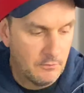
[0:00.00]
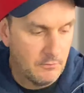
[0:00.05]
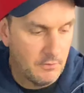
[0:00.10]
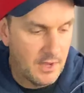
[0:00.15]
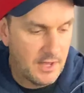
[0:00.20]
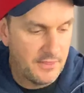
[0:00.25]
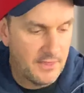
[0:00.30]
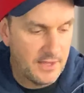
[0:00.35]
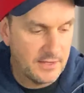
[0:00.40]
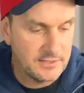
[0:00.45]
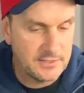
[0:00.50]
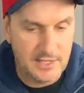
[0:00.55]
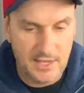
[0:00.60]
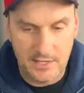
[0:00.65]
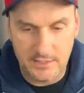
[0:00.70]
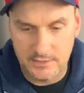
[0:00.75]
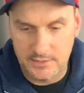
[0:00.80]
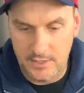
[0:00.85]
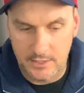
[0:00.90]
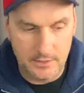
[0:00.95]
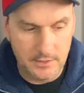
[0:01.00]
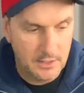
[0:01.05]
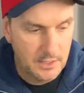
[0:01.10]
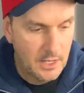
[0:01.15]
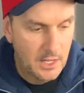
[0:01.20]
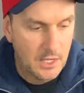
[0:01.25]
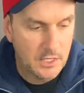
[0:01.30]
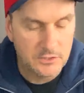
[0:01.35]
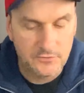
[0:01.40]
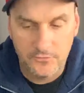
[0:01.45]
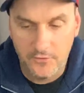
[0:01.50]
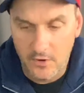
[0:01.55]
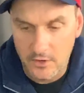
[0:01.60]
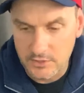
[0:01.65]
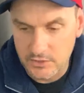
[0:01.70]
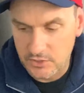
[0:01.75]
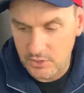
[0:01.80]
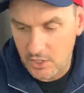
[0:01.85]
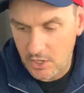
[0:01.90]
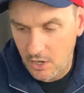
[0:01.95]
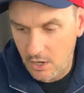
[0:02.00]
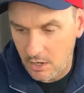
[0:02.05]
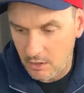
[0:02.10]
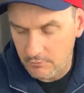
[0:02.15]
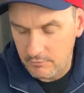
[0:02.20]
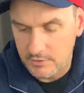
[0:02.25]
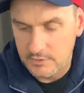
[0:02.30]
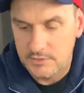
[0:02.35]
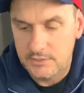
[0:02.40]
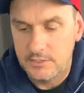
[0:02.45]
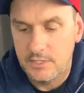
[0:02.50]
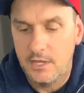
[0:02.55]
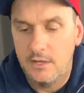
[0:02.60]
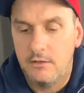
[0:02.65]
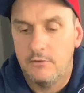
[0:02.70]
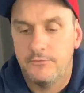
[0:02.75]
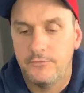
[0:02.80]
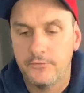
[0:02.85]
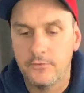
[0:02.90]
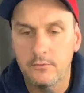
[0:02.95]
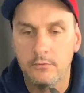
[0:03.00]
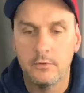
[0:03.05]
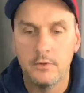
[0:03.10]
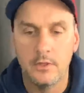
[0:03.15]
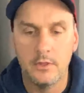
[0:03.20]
Right, that's that done. As far as the car itself,